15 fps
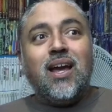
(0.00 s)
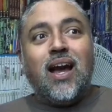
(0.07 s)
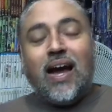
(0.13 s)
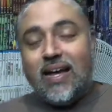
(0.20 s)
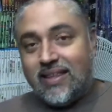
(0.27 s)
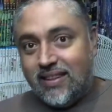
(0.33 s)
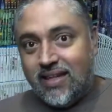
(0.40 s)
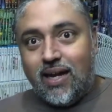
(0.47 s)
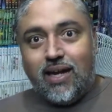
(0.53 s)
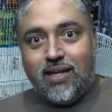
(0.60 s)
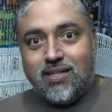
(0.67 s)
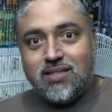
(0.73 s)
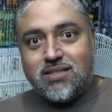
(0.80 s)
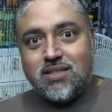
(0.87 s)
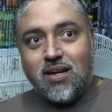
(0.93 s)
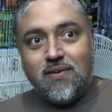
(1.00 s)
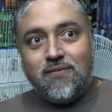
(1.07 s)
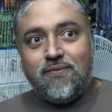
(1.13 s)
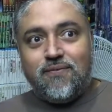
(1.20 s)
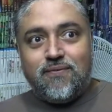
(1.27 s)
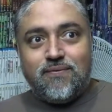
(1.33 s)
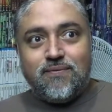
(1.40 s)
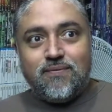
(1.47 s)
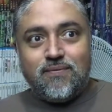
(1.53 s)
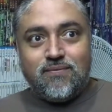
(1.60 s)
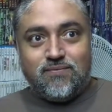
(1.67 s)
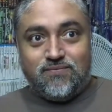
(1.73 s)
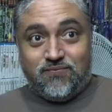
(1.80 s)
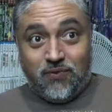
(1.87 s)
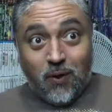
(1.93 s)
I like stuff
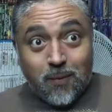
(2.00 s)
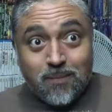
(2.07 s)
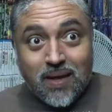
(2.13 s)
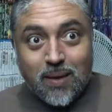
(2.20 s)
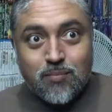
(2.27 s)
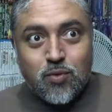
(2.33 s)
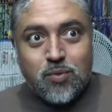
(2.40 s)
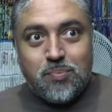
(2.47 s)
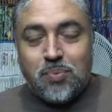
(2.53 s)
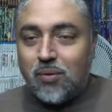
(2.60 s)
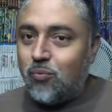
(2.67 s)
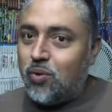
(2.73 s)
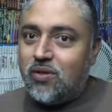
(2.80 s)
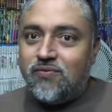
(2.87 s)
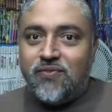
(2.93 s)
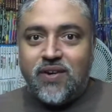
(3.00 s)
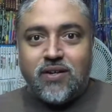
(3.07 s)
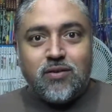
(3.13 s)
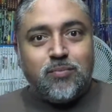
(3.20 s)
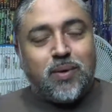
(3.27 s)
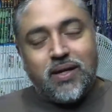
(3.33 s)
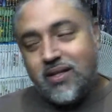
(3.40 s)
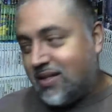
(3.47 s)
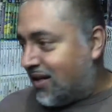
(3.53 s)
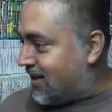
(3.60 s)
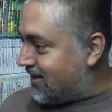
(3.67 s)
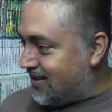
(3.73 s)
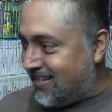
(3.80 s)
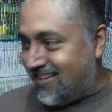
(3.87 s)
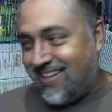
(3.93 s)
from that movie, but Will Ferrell, my
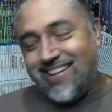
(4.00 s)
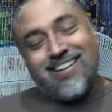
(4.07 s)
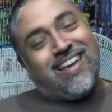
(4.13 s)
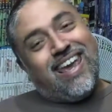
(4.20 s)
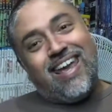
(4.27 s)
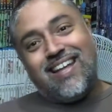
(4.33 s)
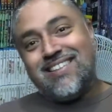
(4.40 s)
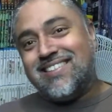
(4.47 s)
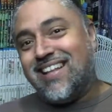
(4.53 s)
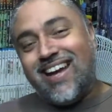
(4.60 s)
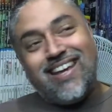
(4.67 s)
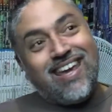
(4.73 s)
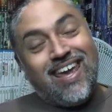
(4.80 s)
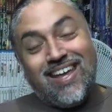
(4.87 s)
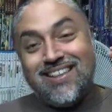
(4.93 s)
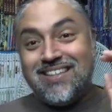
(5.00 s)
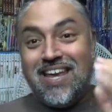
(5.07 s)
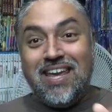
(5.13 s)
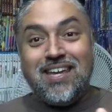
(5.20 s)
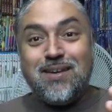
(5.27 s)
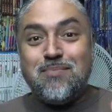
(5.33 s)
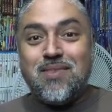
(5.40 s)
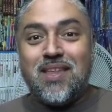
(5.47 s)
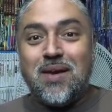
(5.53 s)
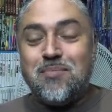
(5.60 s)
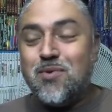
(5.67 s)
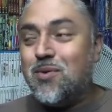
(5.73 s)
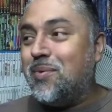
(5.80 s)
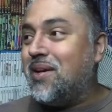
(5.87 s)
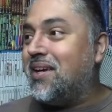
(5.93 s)
God, I can't take him in that
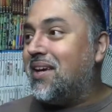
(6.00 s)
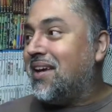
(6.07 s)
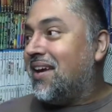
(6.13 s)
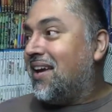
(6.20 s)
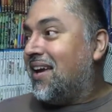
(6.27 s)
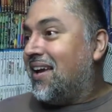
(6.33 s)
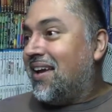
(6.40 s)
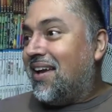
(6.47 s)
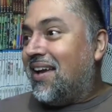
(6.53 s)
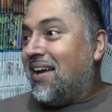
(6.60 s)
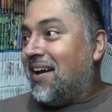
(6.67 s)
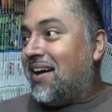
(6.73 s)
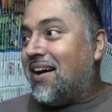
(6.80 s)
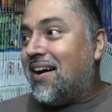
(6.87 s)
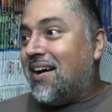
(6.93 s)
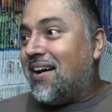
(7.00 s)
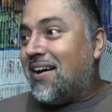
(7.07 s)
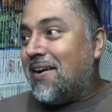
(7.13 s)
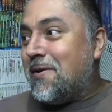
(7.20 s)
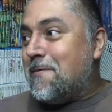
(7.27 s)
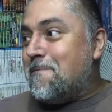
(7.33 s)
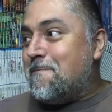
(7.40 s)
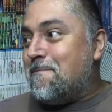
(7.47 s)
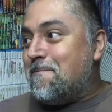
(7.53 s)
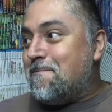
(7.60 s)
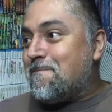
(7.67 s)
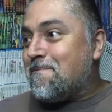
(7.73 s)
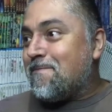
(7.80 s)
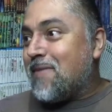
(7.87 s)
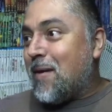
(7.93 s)
movie.
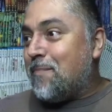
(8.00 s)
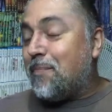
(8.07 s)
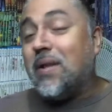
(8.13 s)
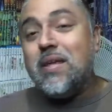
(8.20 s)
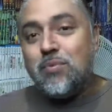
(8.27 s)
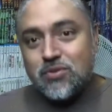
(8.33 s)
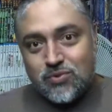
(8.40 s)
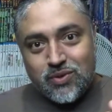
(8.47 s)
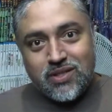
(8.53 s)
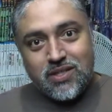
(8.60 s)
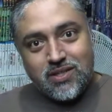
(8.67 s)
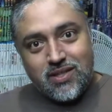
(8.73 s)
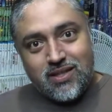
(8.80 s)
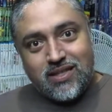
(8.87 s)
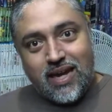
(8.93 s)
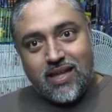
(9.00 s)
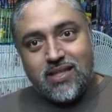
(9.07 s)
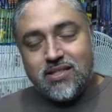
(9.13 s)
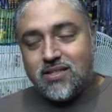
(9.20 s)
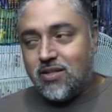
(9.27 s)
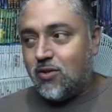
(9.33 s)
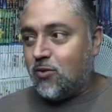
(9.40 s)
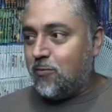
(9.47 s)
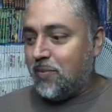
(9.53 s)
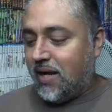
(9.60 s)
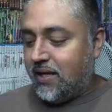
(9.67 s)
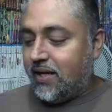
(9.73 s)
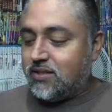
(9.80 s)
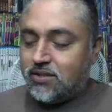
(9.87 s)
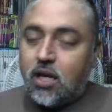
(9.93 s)
But he was really good in Daddy's Home,
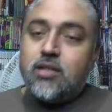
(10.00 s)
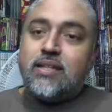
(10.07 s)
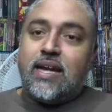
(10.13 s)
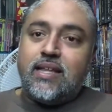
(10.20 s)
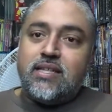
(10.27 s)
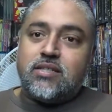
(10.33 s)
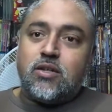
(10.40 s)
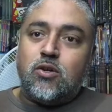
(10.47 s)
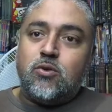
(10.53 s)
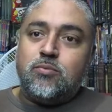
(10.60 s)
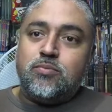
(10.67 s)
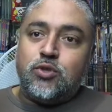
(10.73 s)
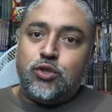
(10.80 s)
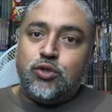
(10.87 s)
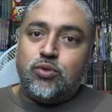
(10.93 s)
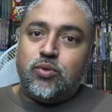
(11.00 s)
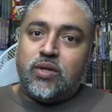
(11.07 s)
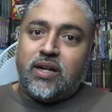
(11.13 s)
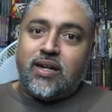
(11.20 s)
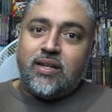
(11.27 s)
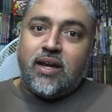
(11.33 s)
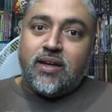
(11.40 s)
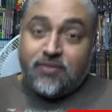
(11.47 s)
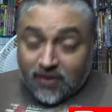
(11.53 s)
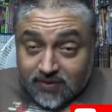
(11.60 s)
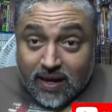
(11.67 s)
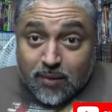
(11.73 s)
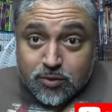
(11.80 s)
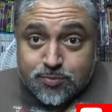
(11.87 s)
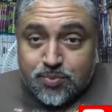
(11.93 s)
and I saw Daddy's Home 2, and I thought
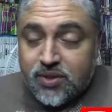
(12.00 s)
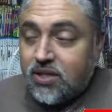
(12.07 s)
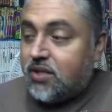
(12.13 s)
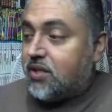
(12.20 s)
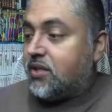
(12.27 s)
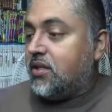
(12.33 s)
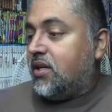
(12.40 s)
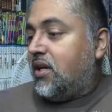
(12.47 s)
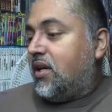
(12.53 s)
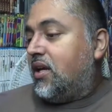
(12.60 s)
that was pretty good.